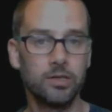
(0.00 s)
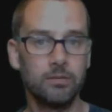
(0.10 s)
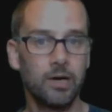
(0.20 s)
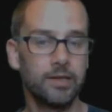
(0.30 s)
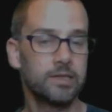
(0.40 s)

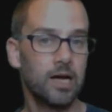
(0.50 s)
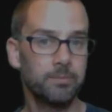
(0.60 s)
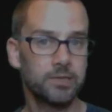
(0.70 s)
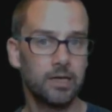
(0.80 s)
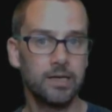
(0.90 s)
by this
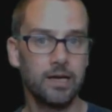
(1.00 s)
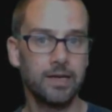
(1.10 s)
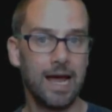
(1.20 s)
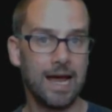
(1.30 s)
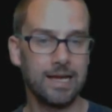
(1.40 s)
upside down
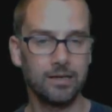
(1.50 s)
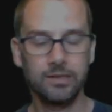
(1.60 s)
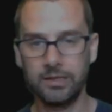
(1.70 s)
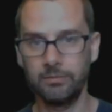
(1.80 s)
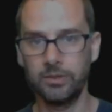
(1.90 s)
A
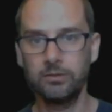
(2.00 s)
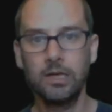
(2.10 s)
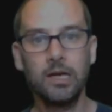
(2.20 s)
symbol,